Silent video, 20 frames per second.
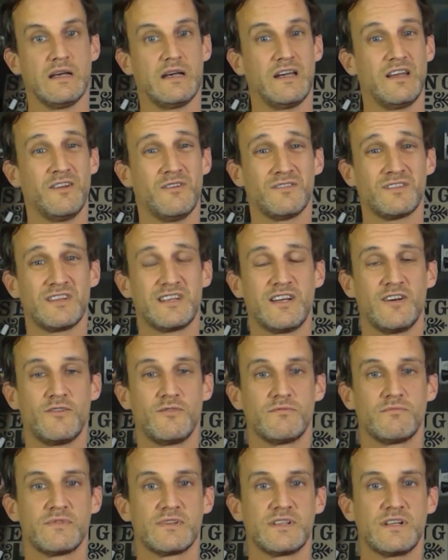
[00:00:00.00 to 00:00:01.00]
And I also
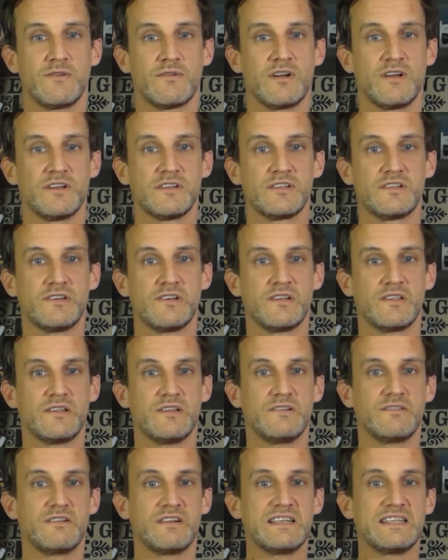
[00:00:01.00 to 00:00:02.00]
tell clients that
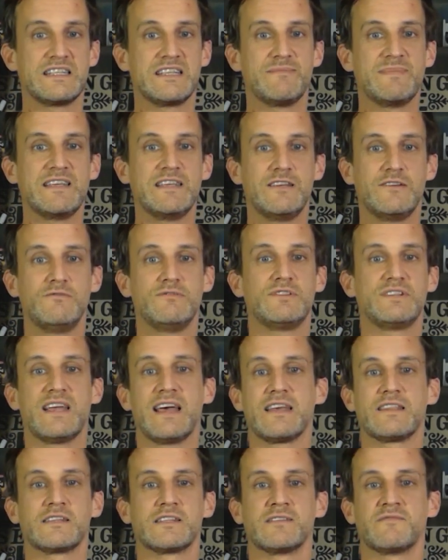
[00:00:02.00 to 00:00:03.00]
it's to be used
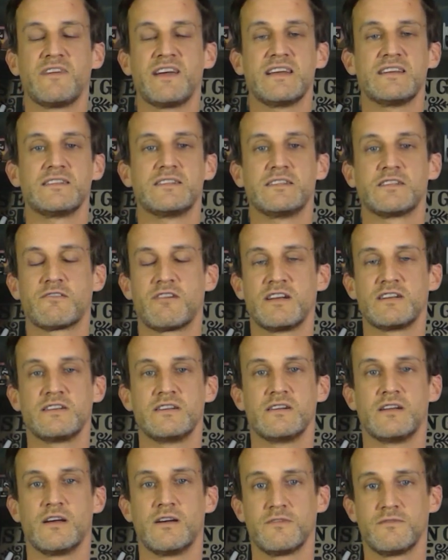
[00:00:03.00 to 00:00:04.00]
at the surveyor's
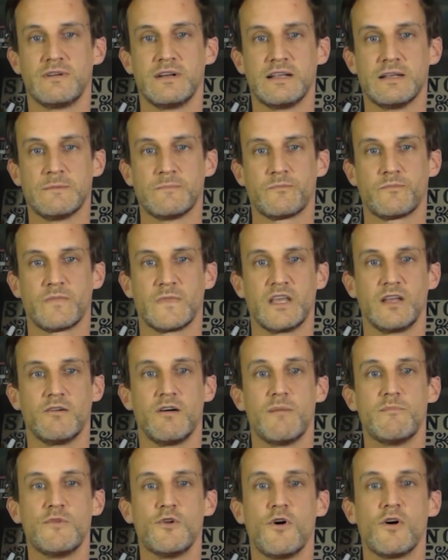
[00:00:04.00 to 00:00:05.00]
discretion only. You know,
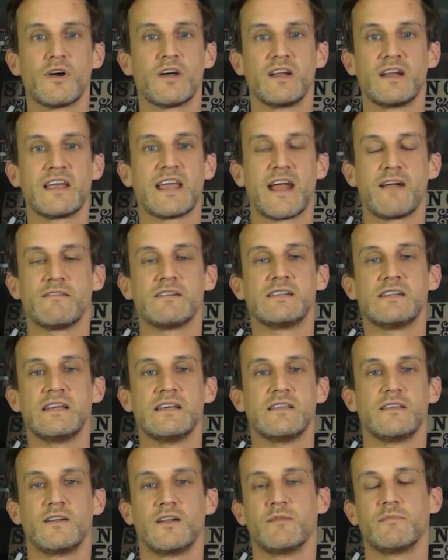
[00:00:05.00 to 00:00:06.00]
I'm not going to
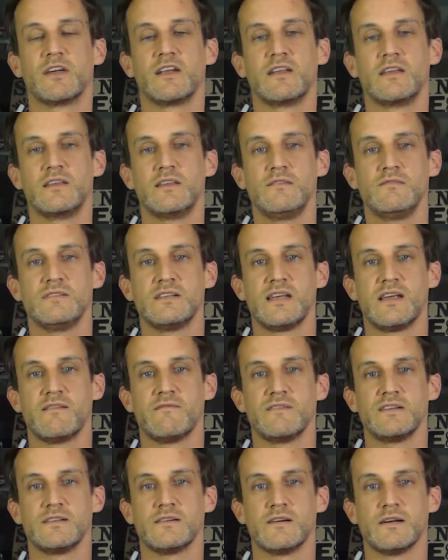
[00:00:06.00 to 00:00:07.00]
guarantee that I'm going to use it
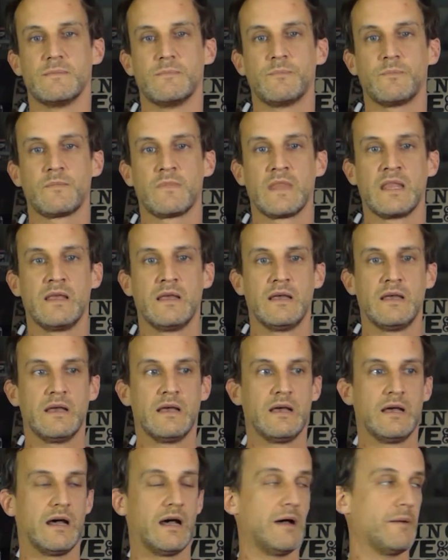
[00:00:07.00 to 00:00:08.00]
every time.
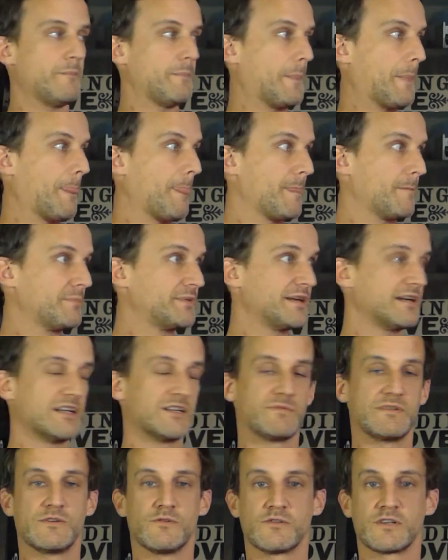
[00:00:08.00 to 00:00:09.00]
Particularly
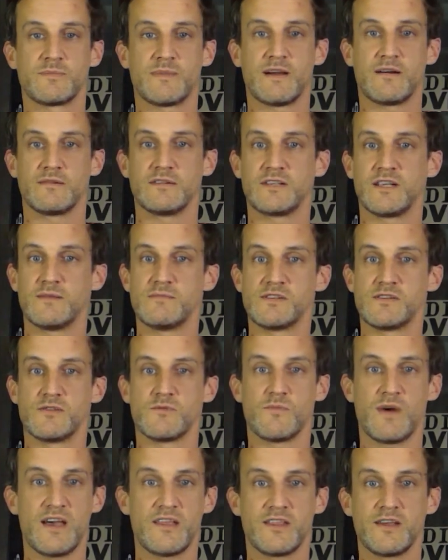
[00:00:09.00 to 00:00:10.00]
as we talked about in terms of the
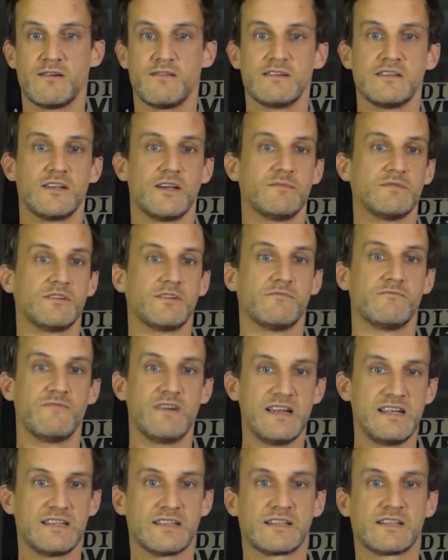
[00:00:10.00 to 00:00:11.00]
weather, in terms of the
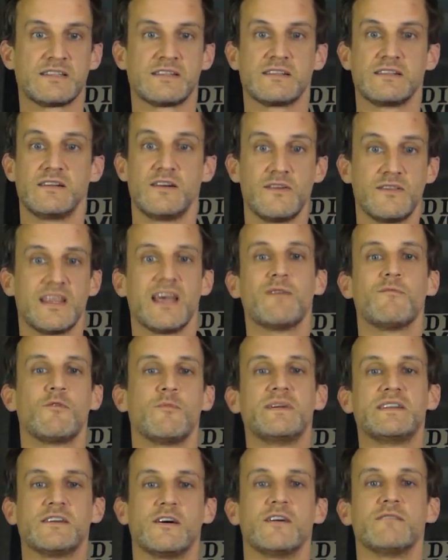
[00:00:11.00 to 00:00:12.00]
risks, you know, there will
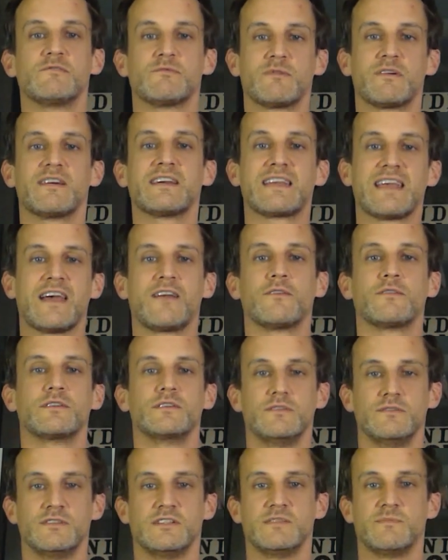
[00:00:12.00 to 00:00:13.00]
be times when I cannot
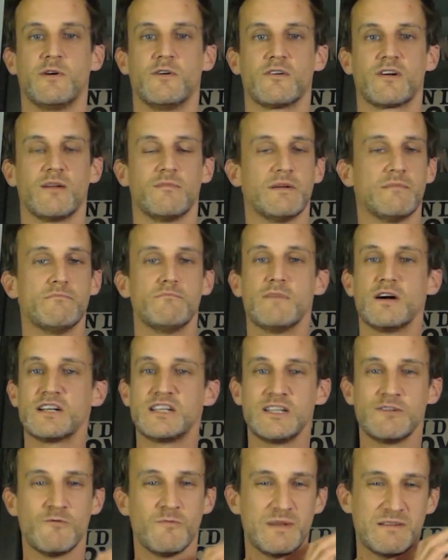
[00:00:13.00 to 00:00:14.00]
use this pole camera. Much as it would